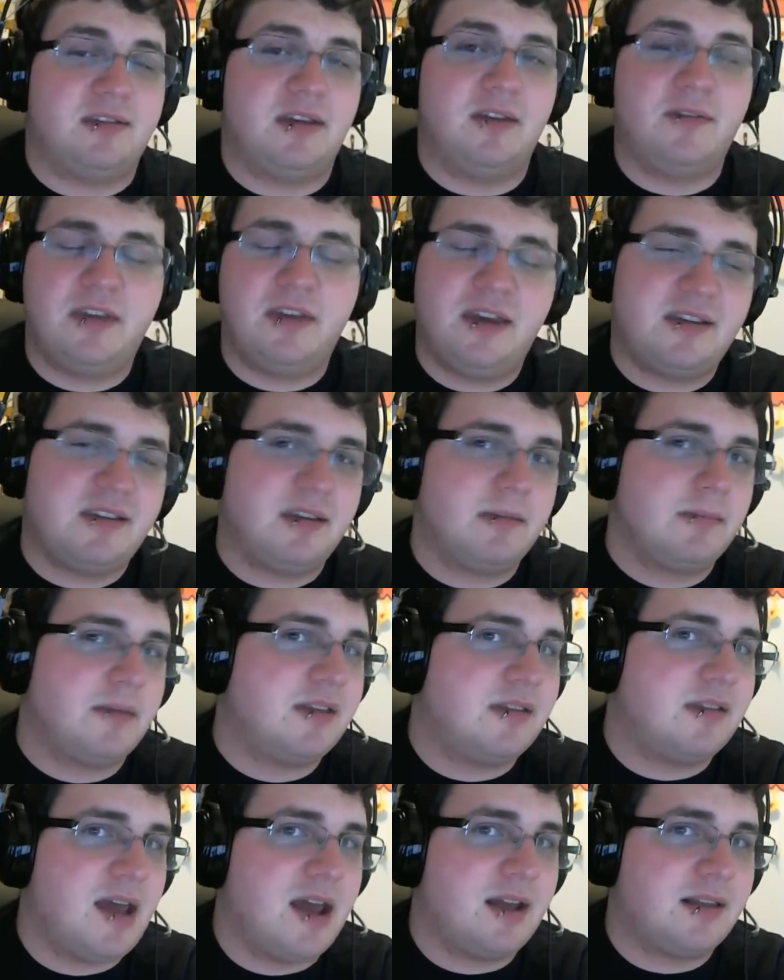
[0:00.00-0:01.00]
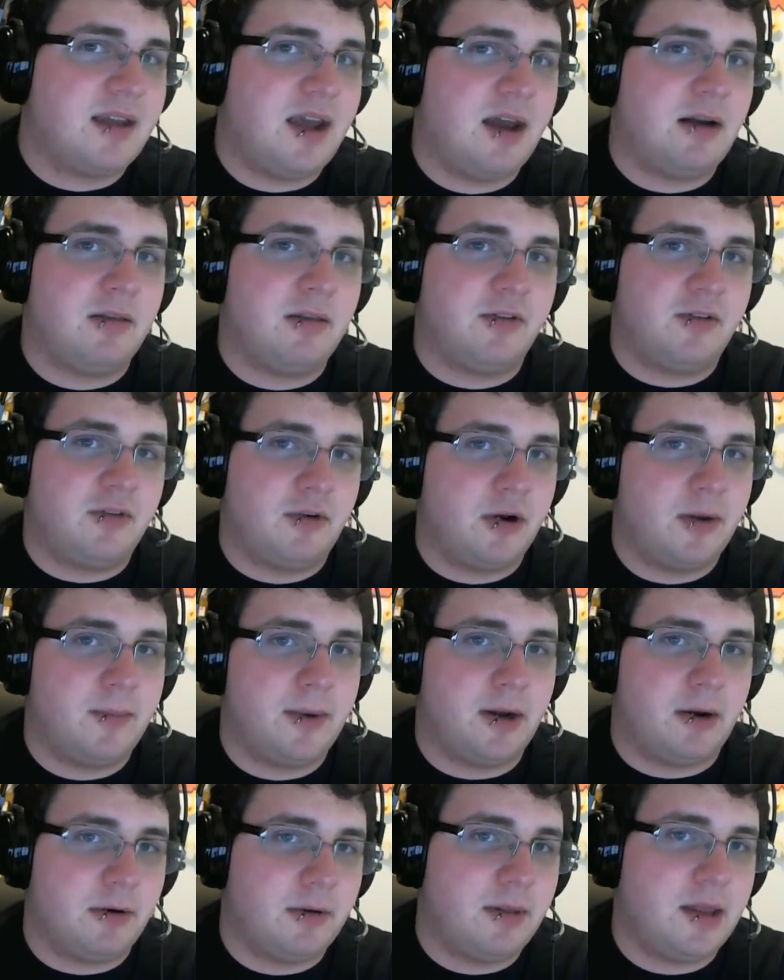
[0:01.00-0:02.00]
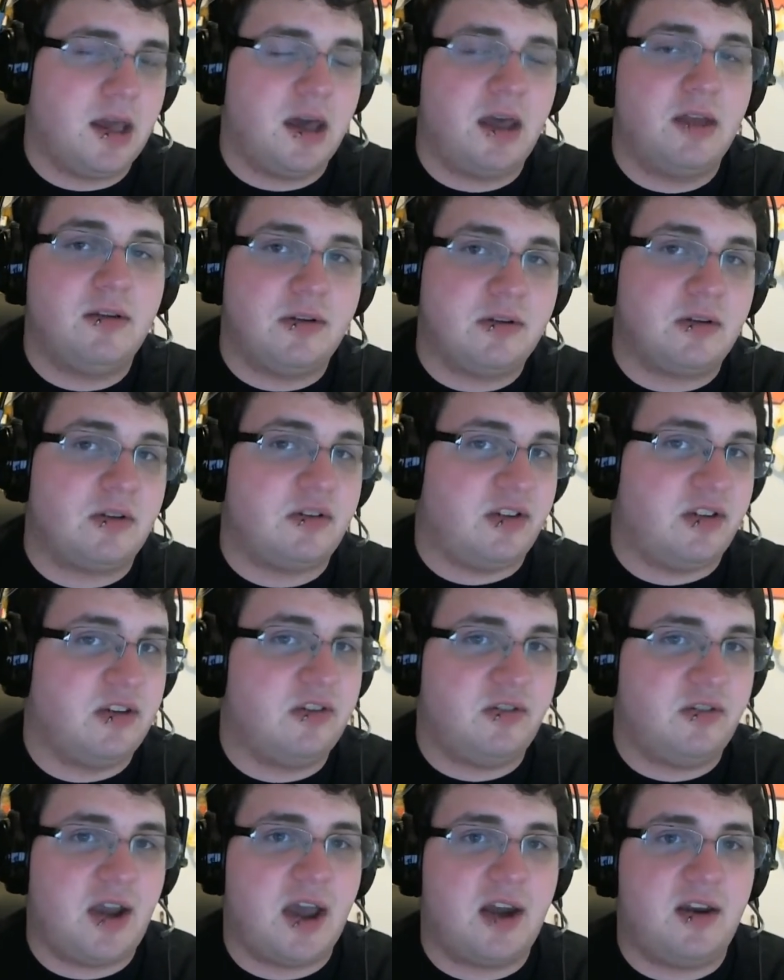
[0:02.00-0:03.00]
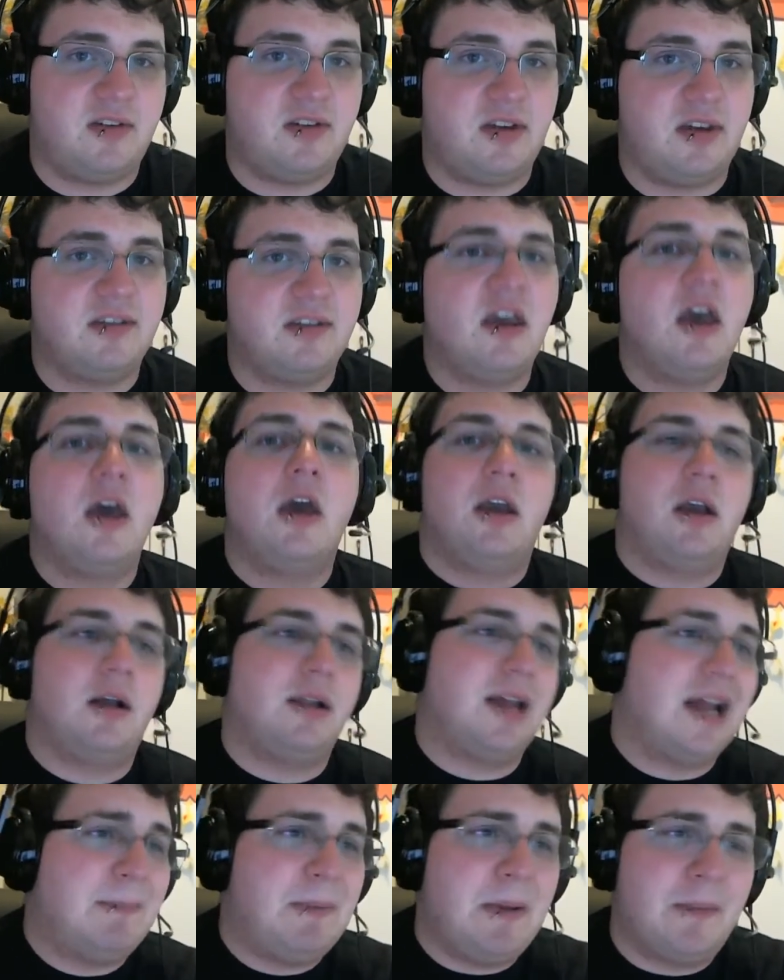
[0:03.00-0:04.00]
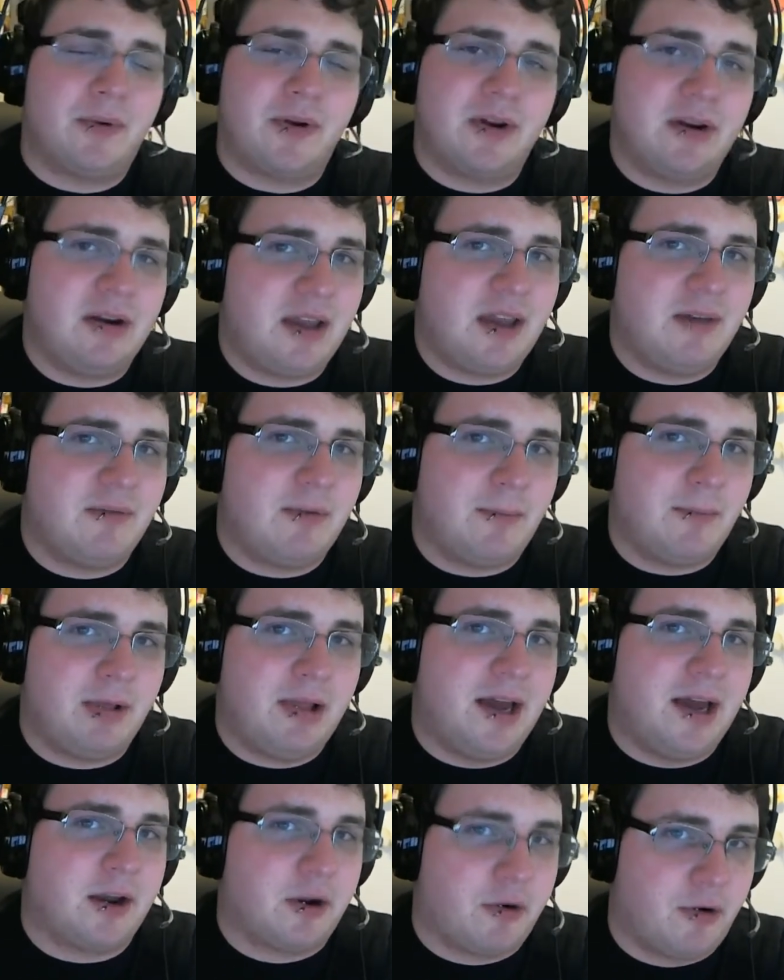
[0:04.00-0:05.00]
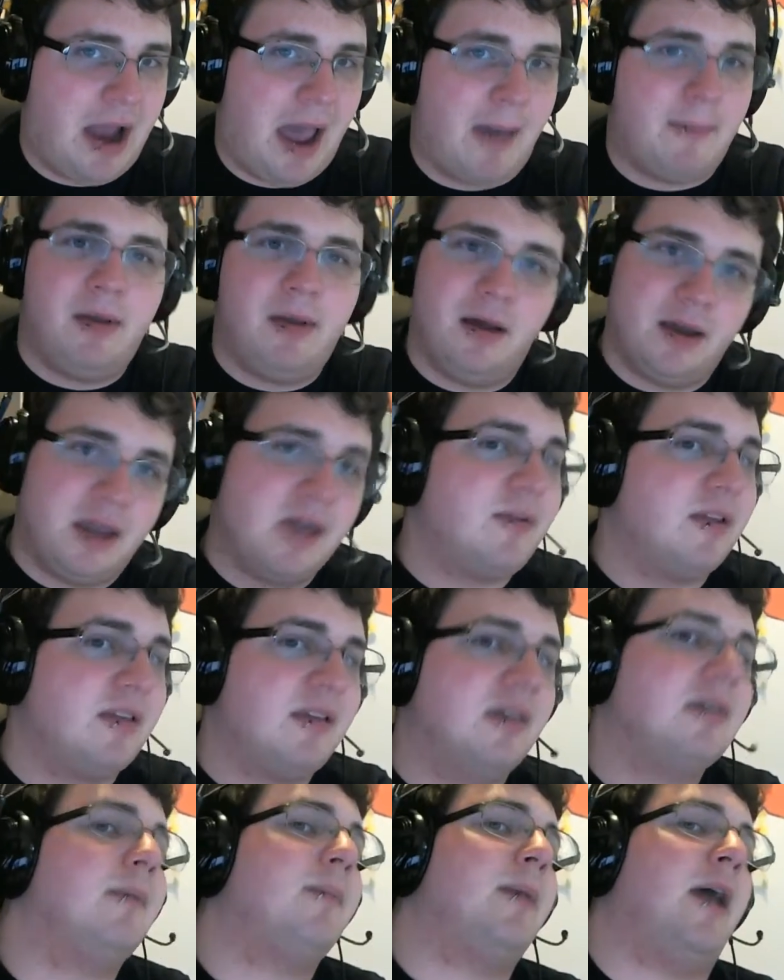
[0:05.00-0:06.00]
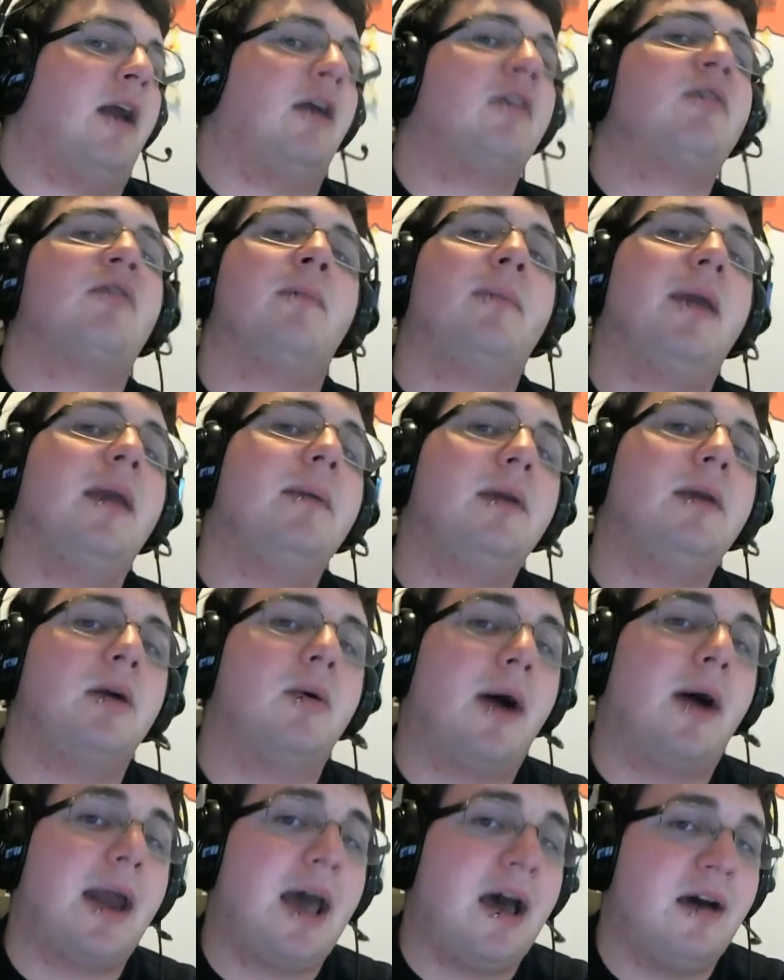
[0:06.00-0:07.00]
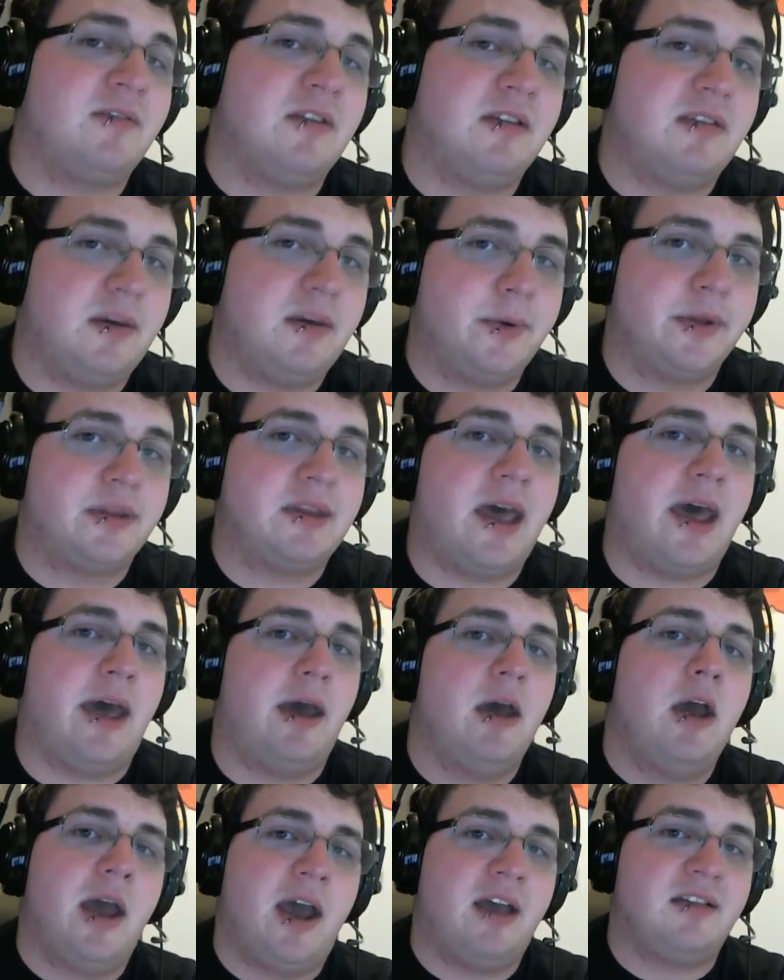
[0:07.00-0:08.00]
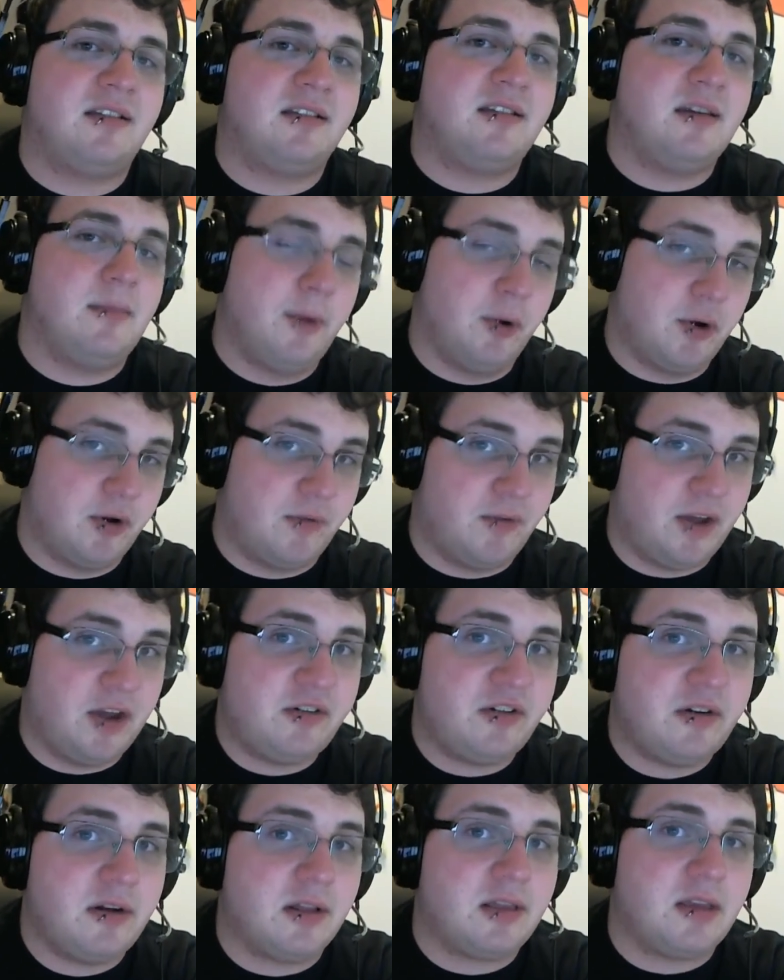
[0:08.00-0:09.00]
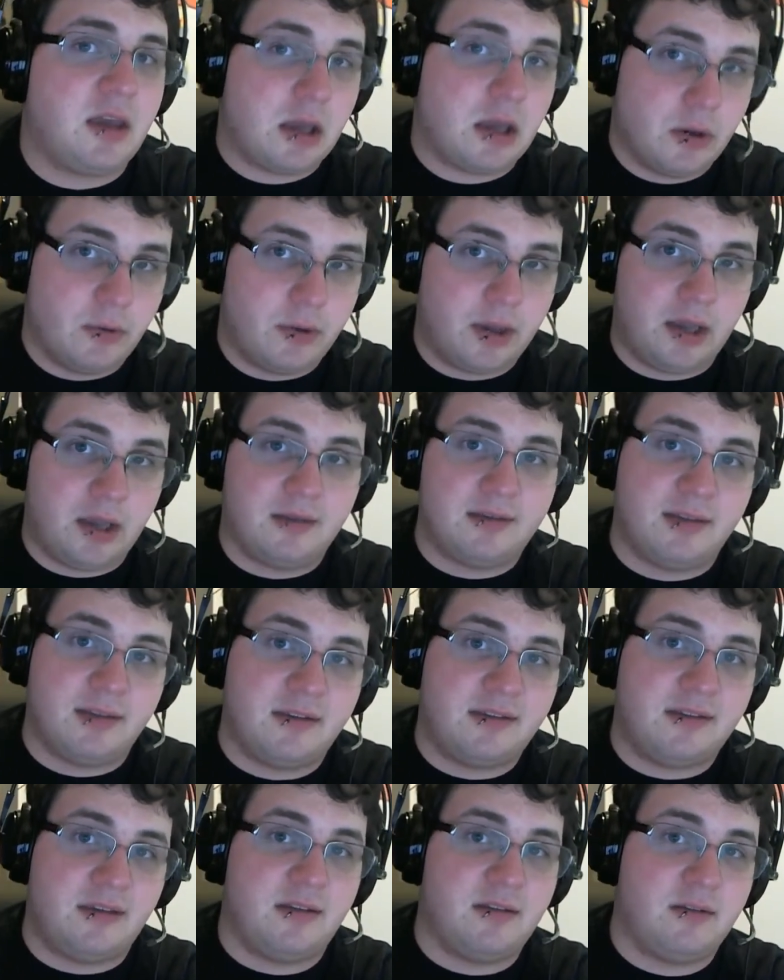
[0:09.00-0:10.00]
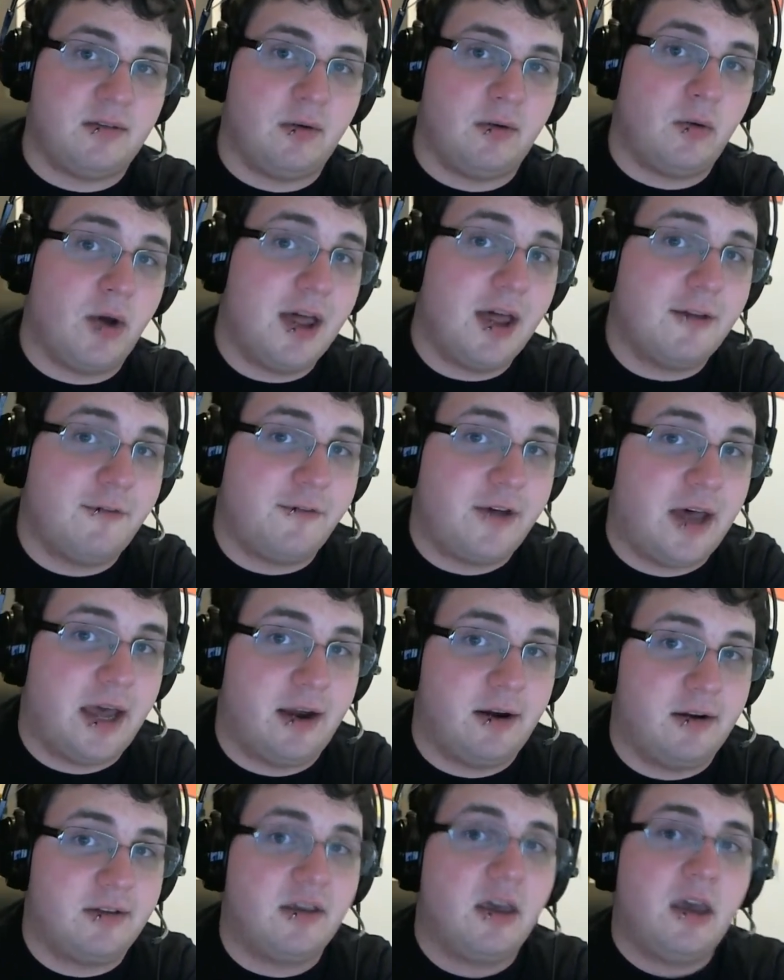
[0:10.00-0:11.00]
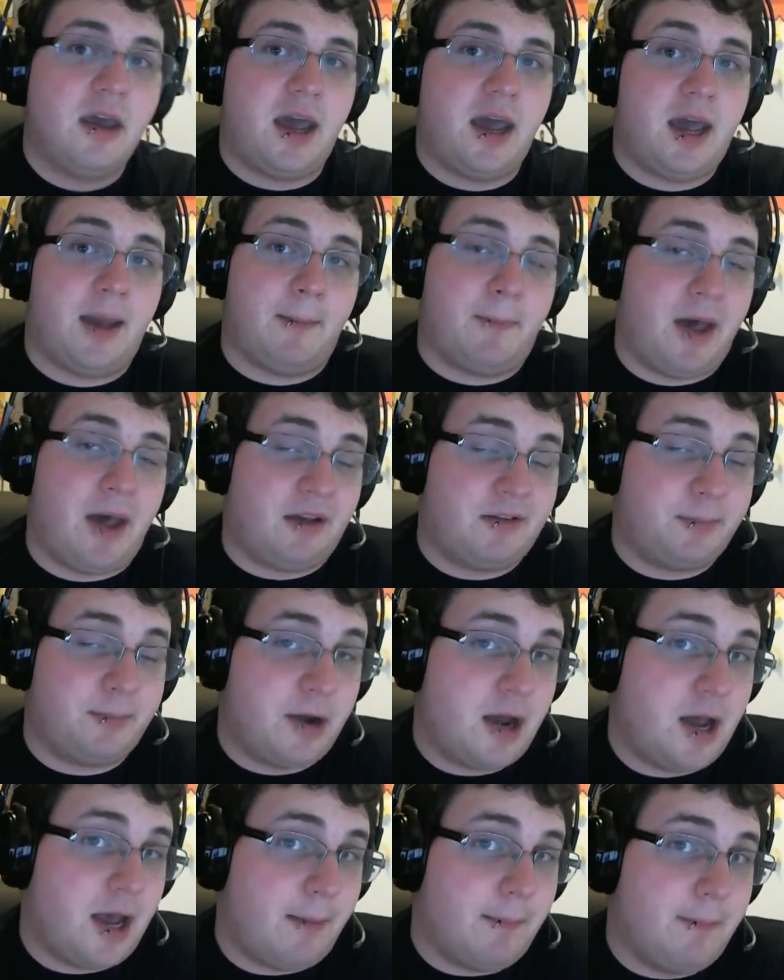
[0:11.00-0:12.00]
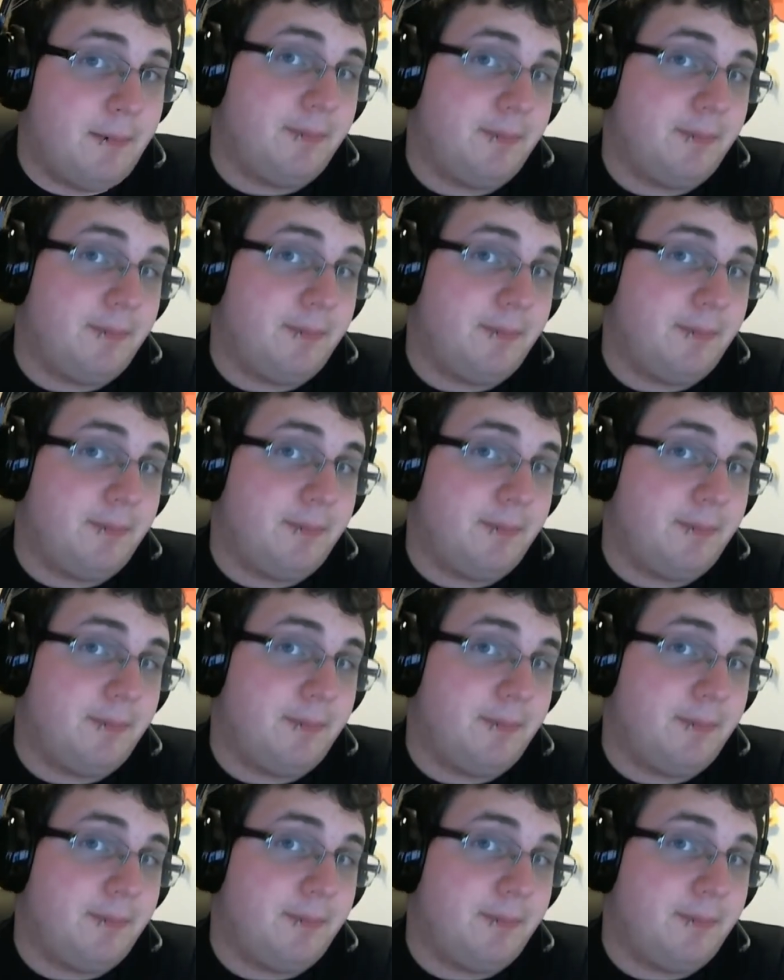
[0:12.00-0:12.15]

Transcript: If TSM gets knocked out of the tournament early on due to cheese strategies, a lot of people are going to give them a lot of crap. I'll give it to them there. So maybe you don't want to have to deal with that as a demotivational thing going into the Season 2 qualifiers at PAX Prime.